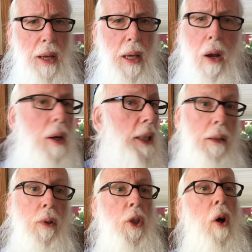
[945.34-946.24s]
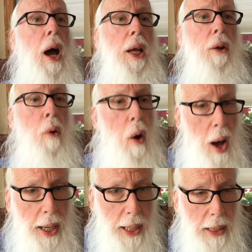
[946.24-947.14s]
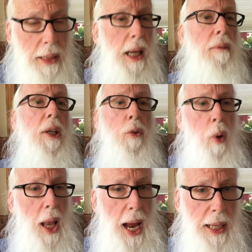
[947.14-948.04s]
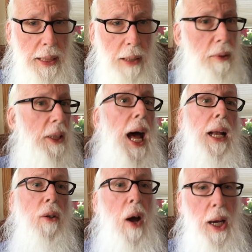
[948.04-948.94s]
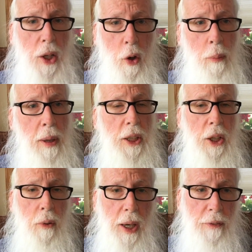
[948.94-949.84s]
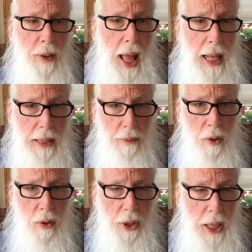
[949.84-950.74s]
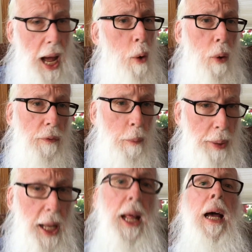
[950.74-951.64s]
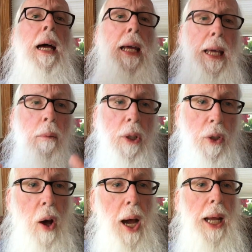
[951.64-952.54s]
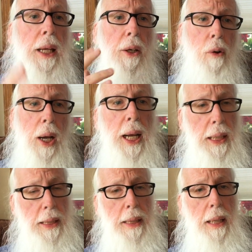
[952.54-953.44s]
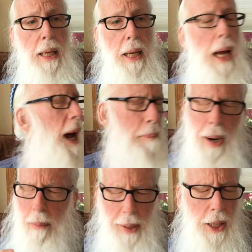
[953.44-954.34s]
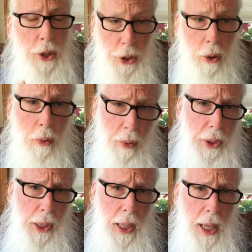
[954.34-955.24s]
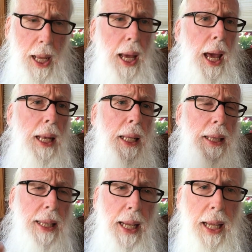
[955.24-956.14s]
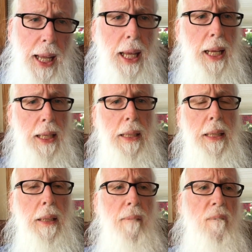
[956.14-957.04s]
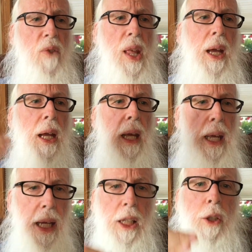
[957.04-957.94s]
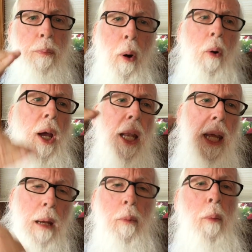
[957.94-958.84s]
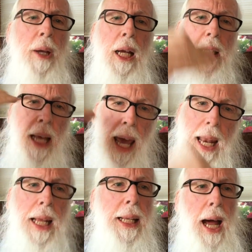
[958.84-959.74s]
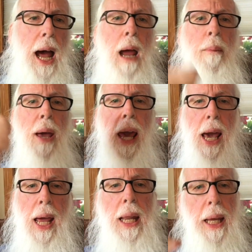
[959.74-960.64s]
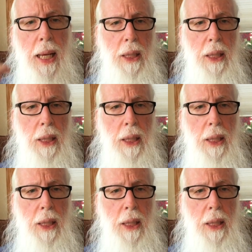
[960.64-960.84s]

You know, because he was talking to an audience of Israelites. He was not talking to a bunch of Greek philosophers, Yahweh forbid. He was talking to Greeks, uh, pardon me, to Jews. And the thing is, he spoke in Hebrew because anytime any